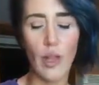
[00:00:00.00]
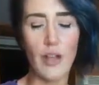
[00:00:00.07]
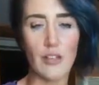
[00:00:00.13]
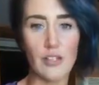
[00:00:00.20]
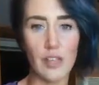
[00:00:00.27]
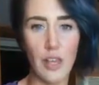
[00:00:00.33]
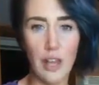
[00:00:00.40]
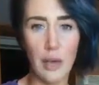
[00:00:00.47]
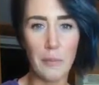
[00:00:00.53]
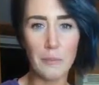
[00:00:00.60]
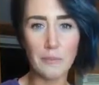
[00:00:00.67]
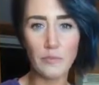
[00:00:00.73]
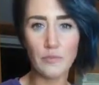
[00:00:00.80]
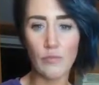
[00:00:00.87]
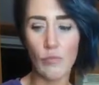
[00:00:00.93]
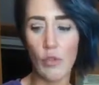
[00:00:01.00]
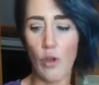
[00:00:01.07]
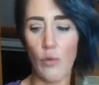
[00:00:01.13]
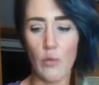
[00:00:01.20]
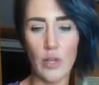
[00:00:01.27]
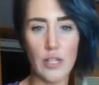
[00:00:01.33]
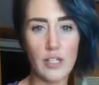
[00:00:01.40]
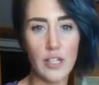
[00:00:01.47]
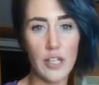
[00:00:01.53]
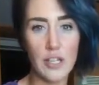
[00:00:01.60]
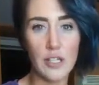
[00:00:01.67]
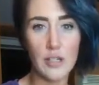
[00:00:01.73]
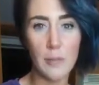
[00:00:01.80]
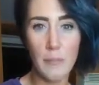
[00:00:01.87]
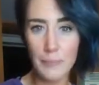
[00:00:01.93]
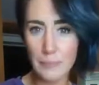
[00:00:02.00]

It's like a Reese's,